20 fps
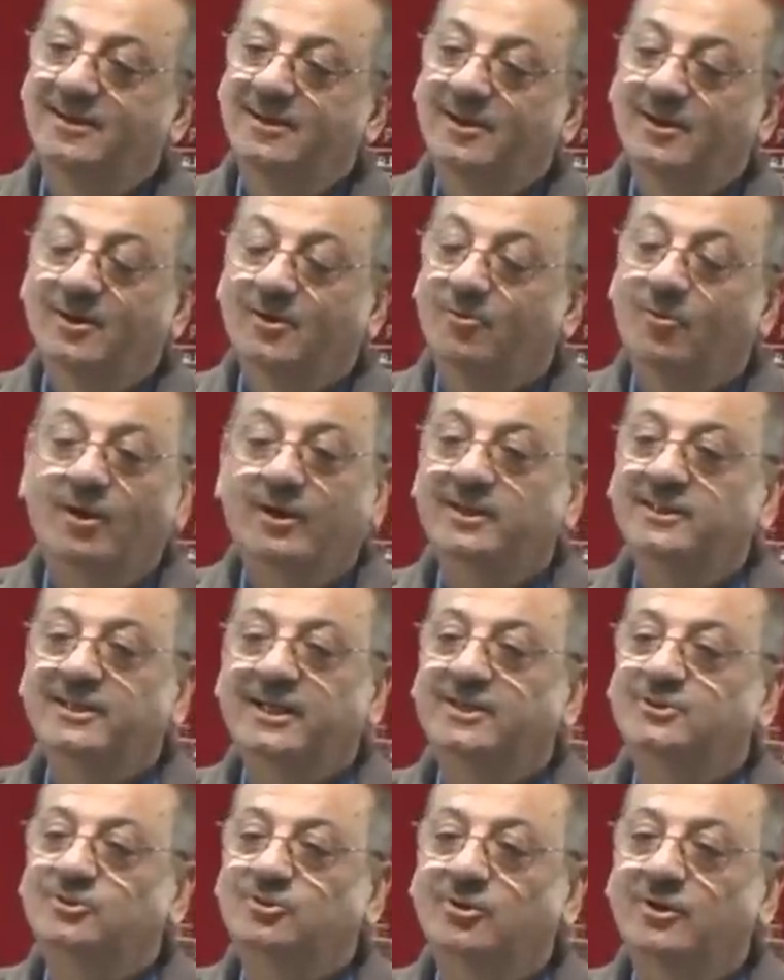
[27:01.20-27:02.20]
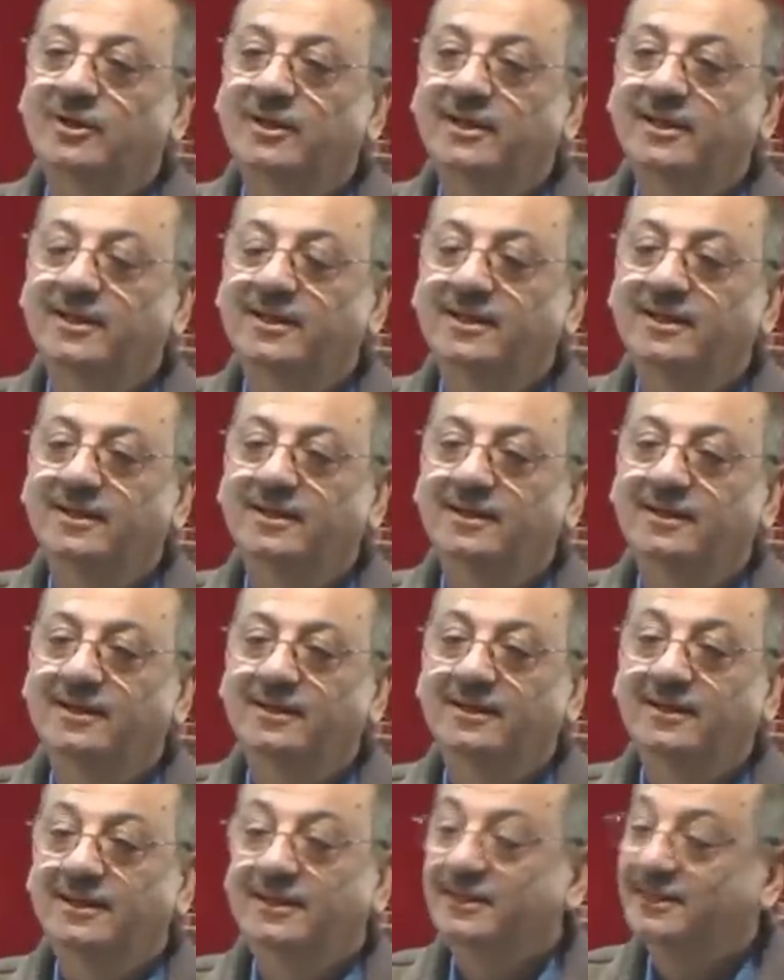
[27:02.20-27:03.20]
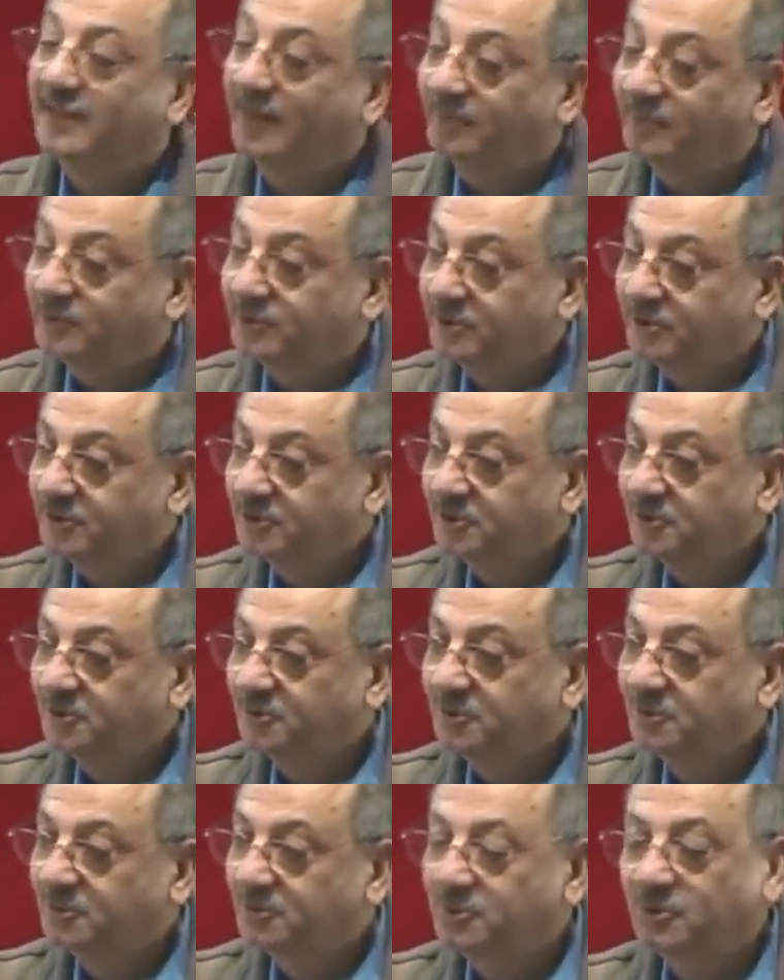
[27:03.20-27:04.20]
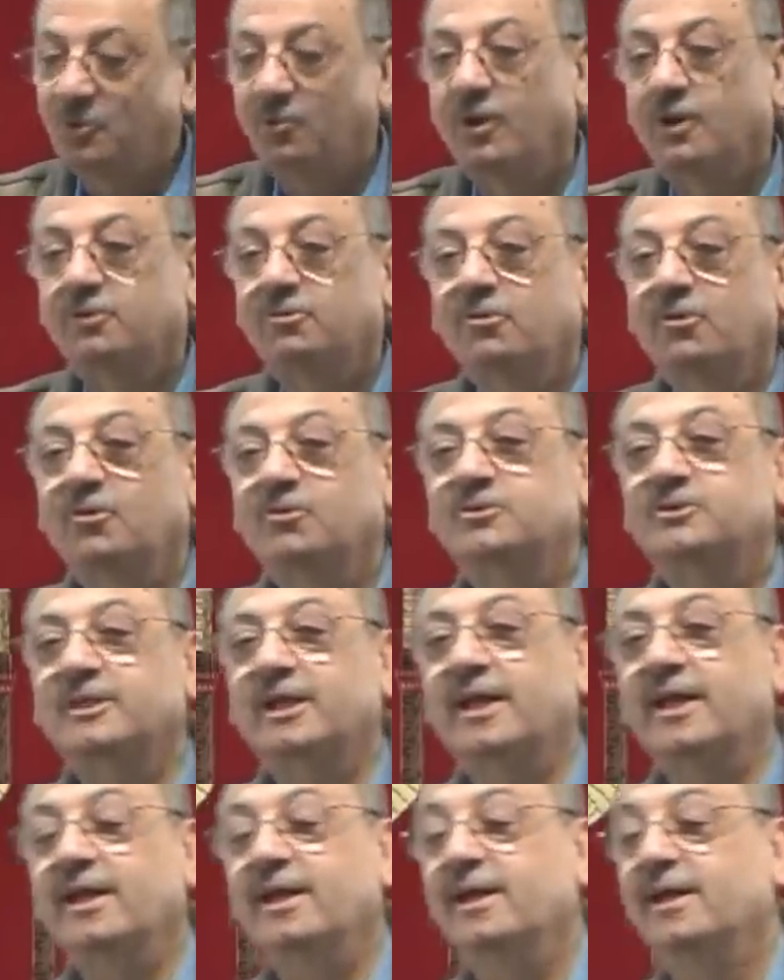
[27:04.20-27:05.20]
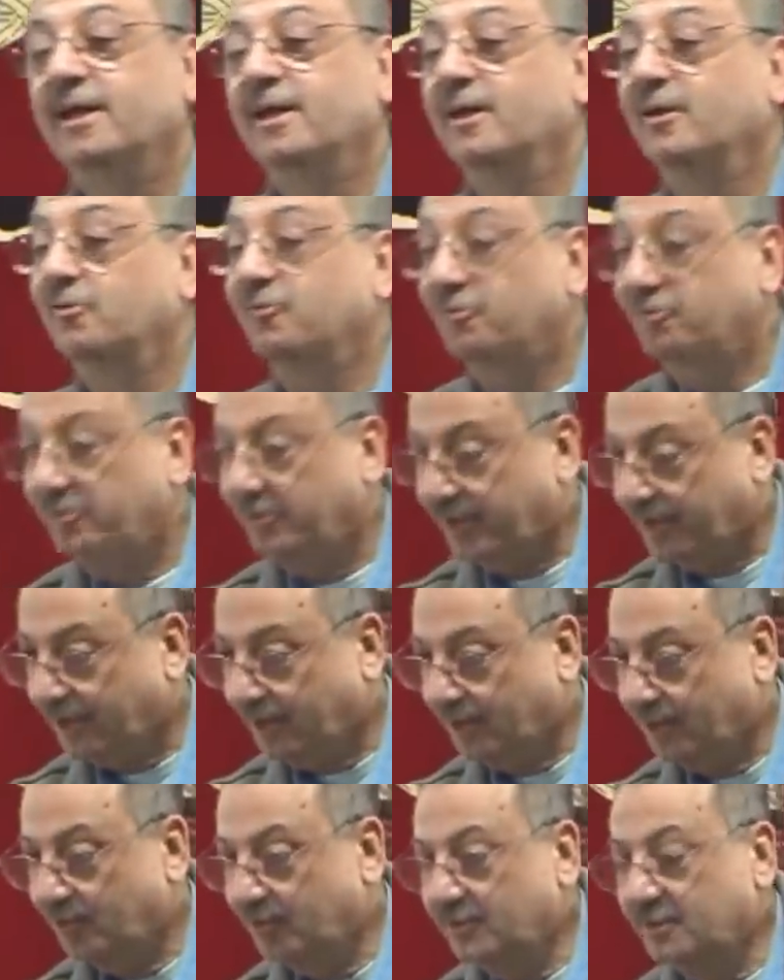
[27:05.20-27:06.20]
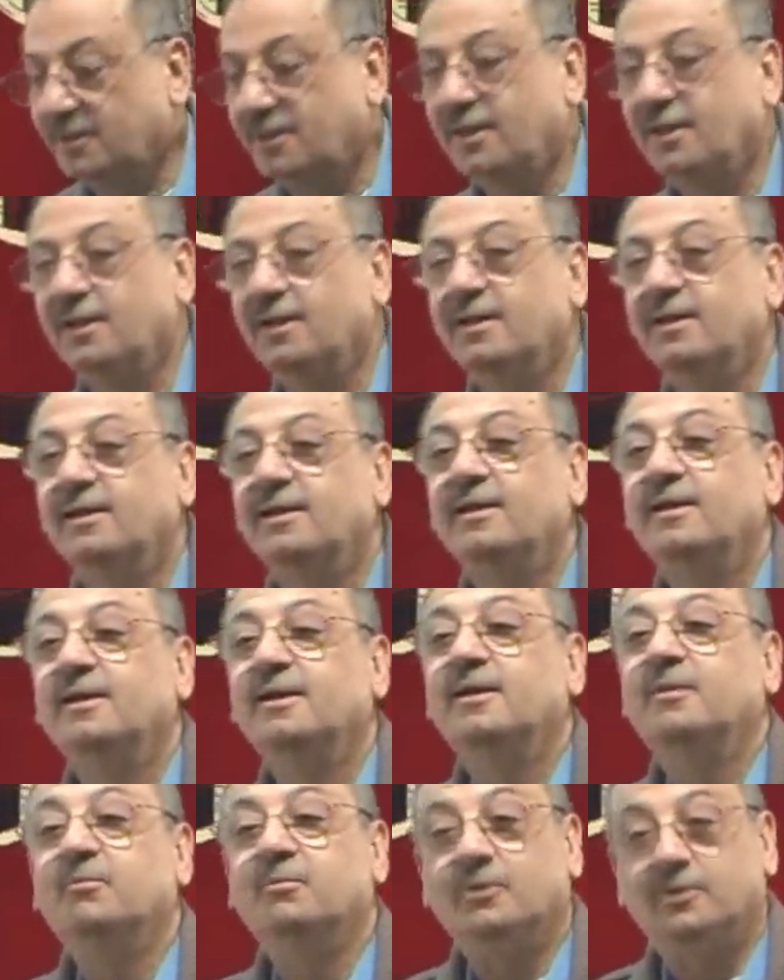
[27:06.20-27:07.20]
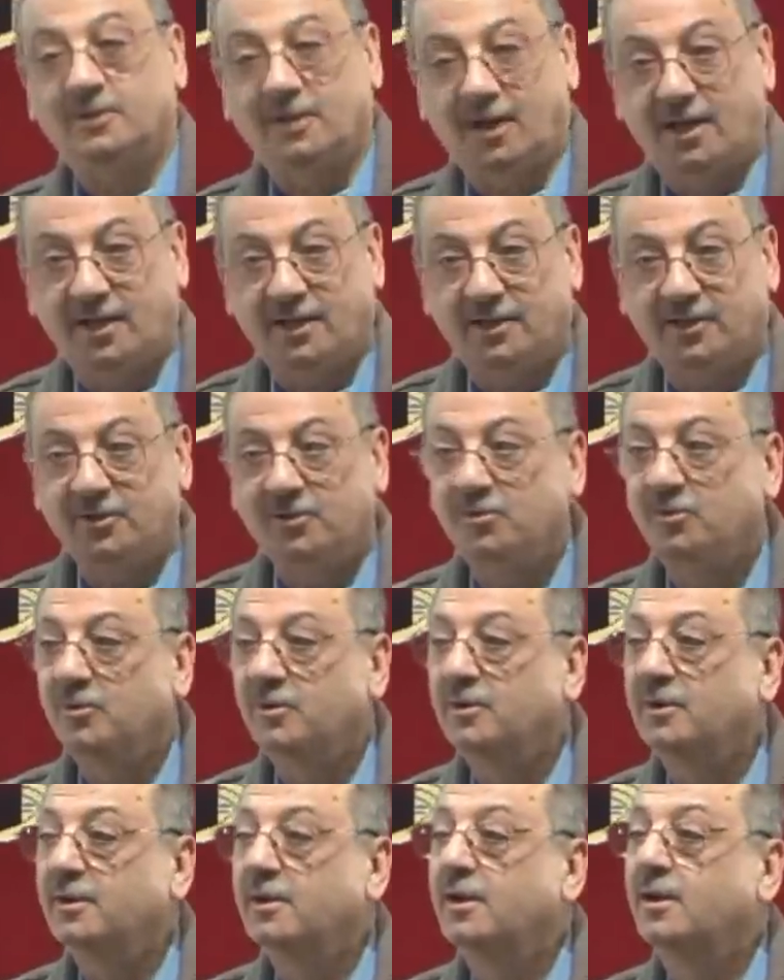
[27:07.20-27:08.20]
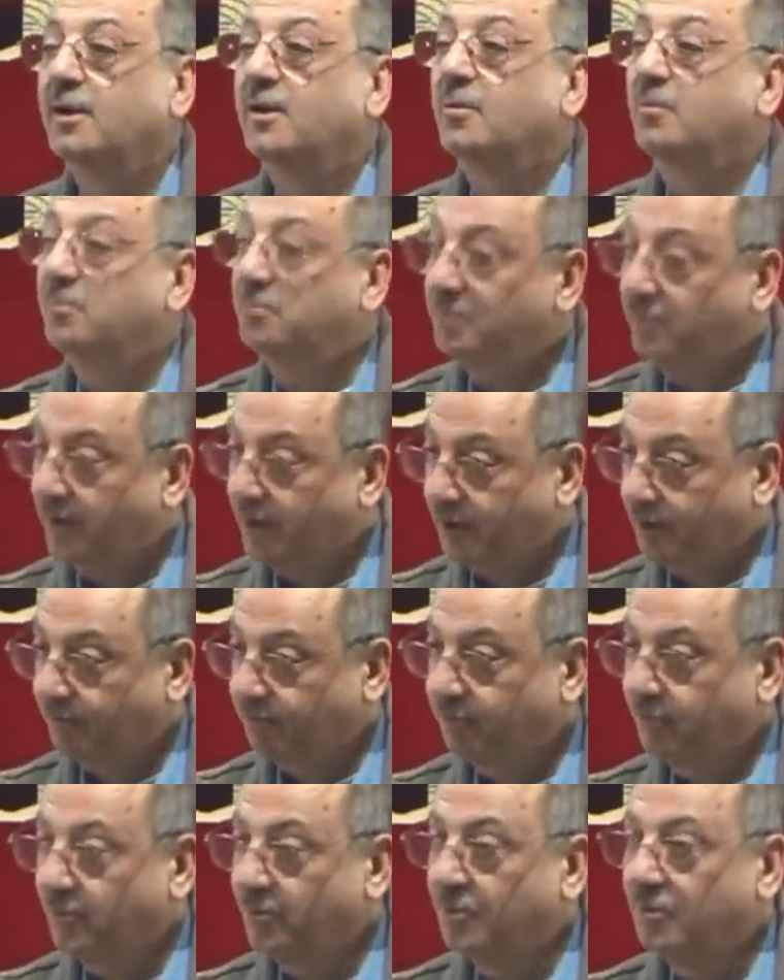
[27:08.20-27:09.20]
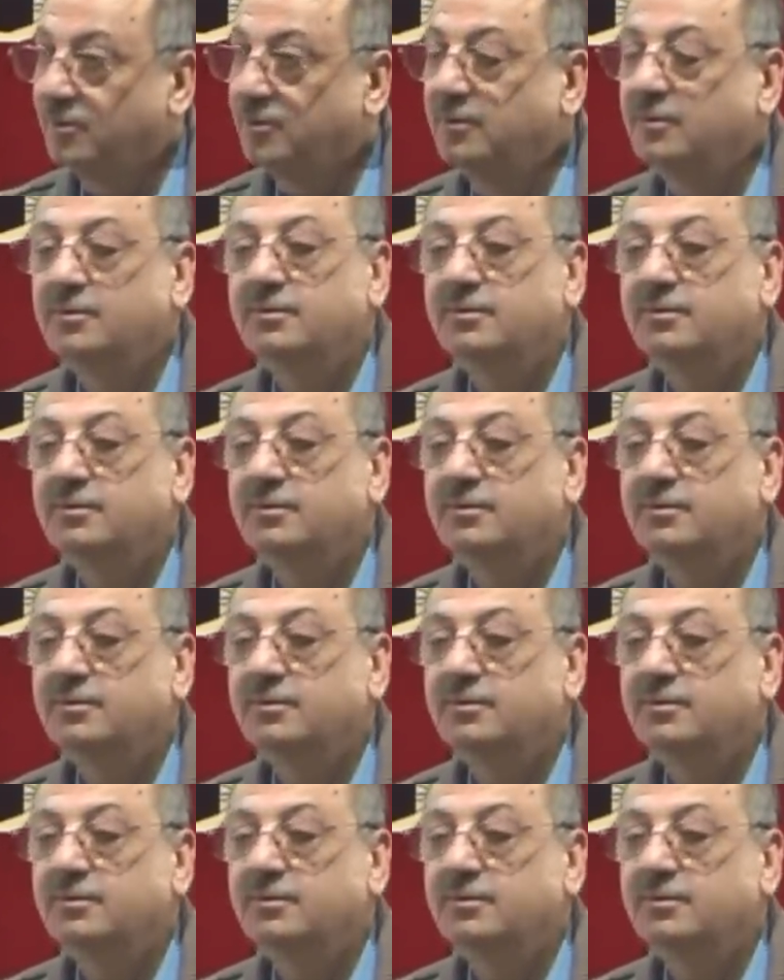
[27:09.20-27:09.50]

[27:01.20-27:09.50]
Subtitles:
what is actually Yamshiyu? So what will you say? Fi'lun Mudariun Marfun